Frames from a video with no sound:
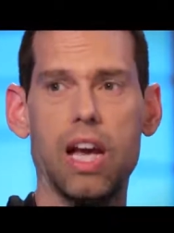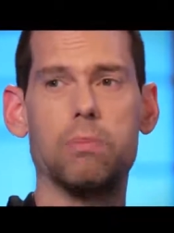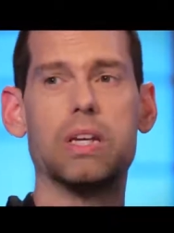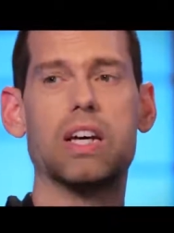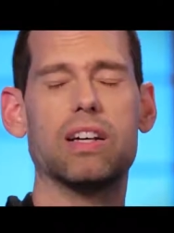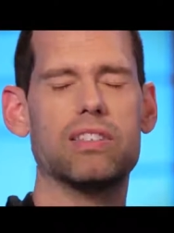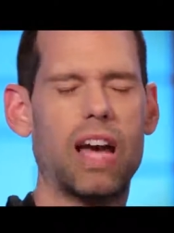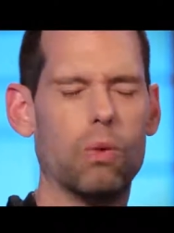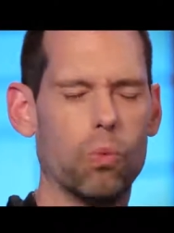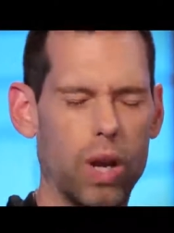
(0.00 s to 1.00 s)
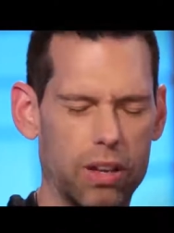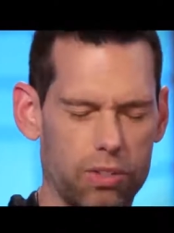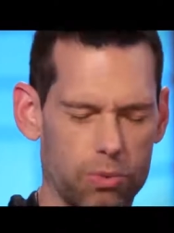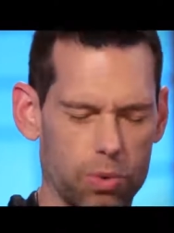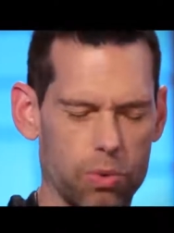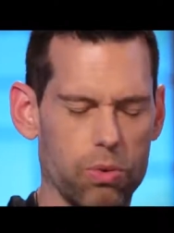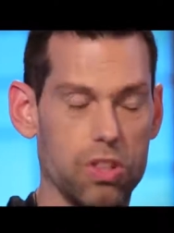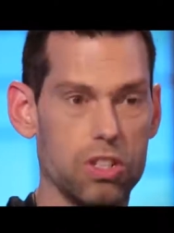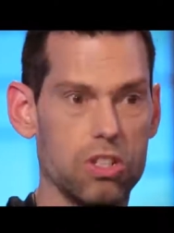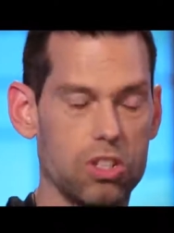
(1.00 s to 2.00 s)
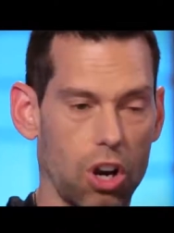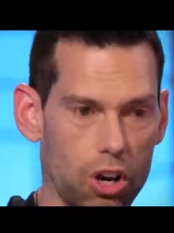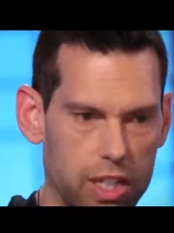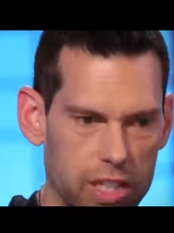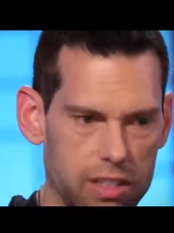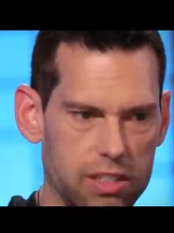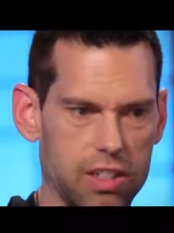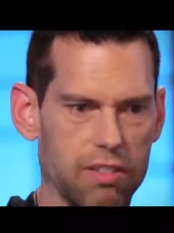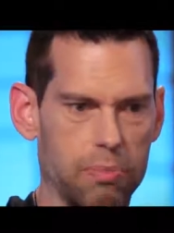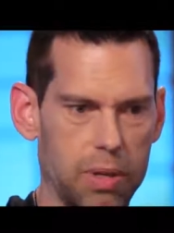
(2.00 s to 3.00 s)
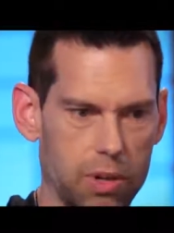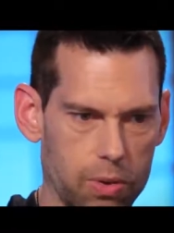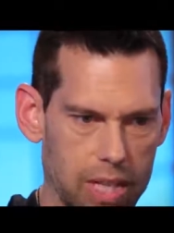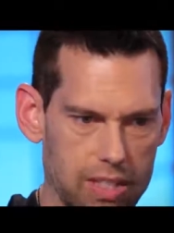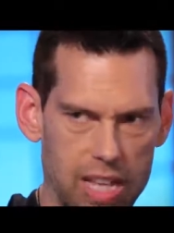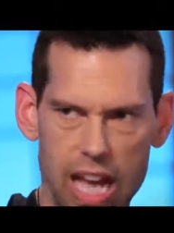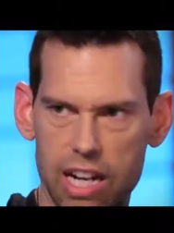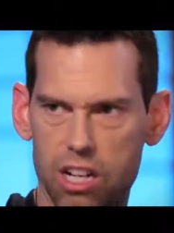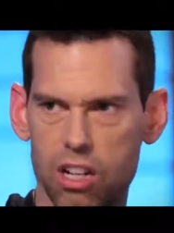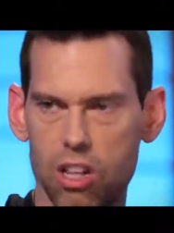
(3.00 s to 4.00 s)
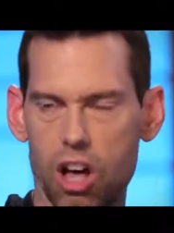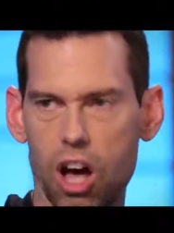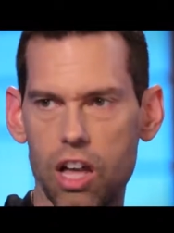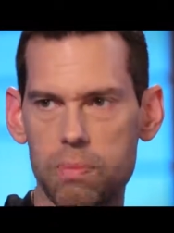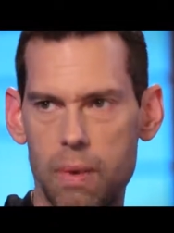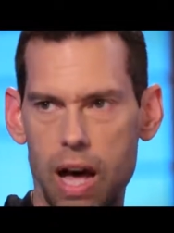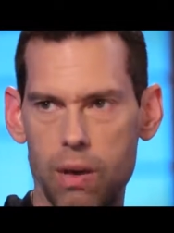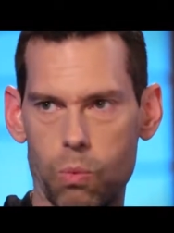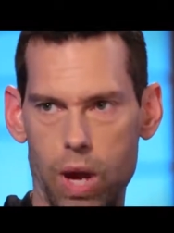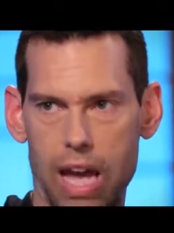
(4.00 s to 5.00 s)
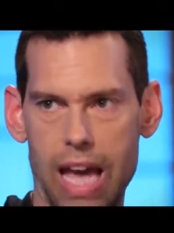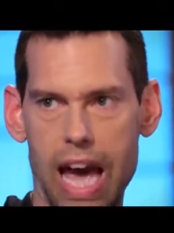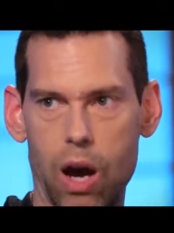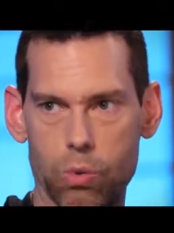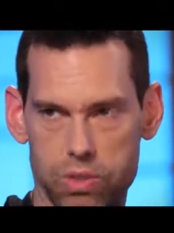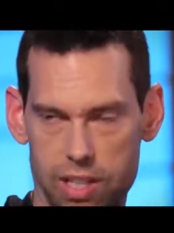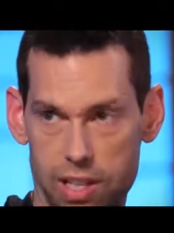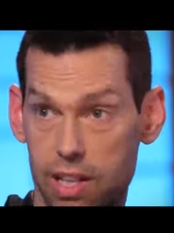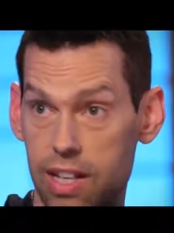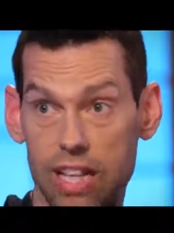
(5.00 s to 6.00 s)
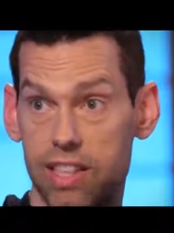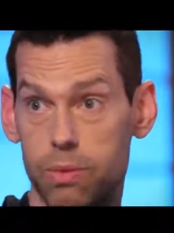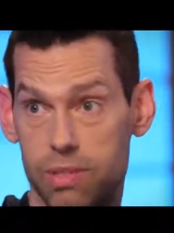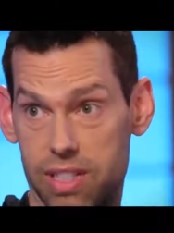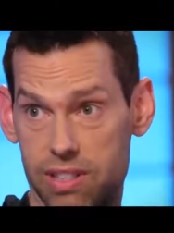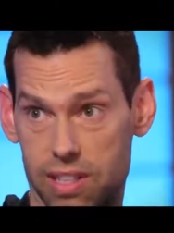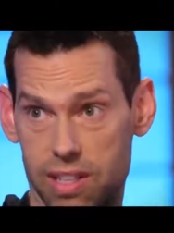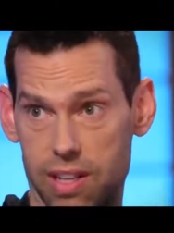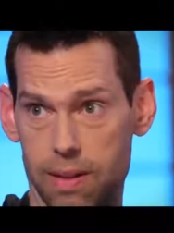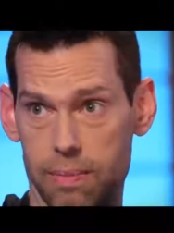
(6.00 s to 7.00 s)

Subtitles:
and because I went through the darkest of periods and clawed my way out. Not that it was easy,